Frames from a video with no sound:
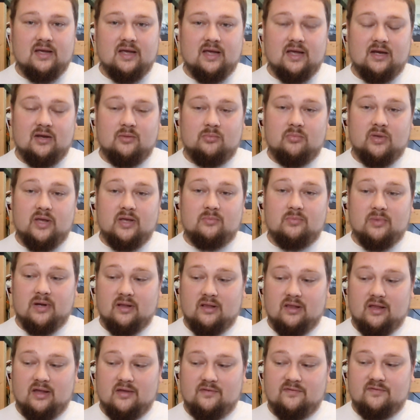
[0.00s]
and it made my
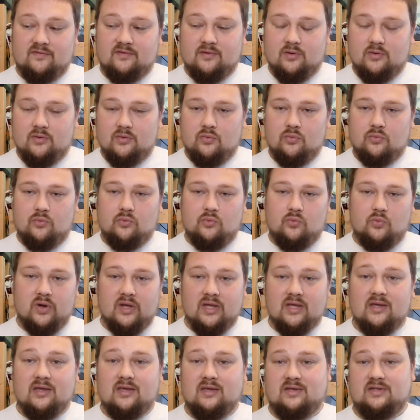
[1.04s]
life
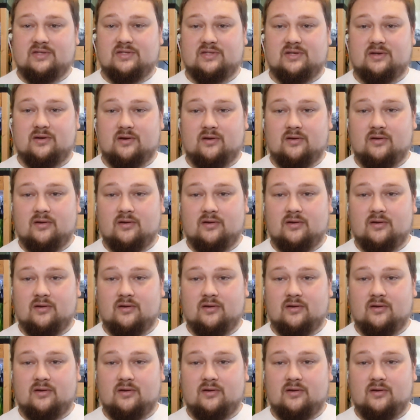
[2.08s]
way easier,